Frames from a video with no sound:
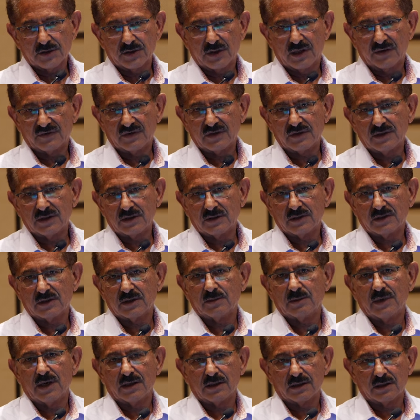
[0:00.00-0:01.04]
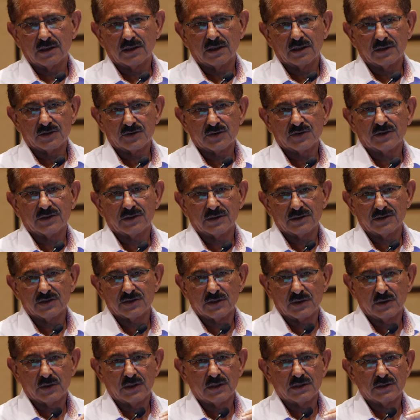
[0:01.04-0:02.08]
You'll have to deal with the mitochondria and
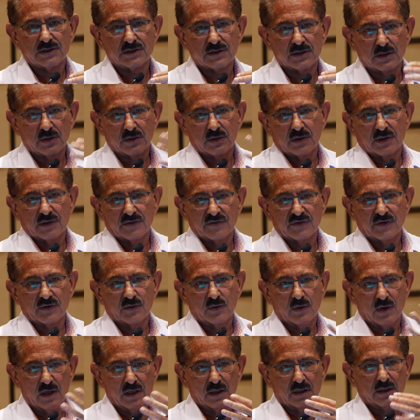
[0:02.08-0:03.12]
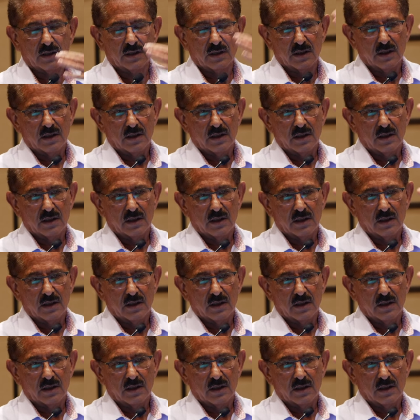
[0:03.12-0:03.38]
so on. So if you want,